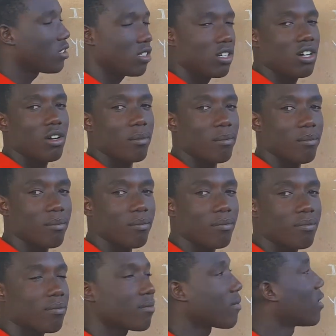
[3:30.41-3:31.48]
Tom.
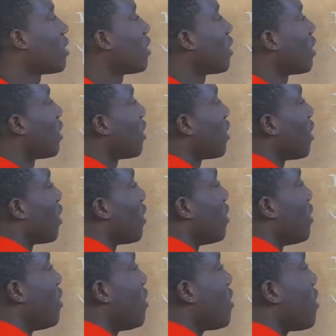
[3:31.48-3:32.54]

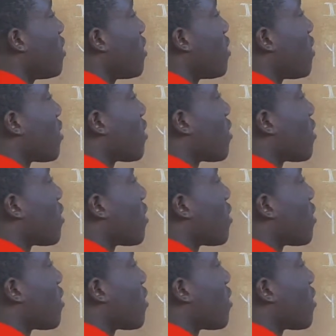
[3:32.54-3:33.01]
This is the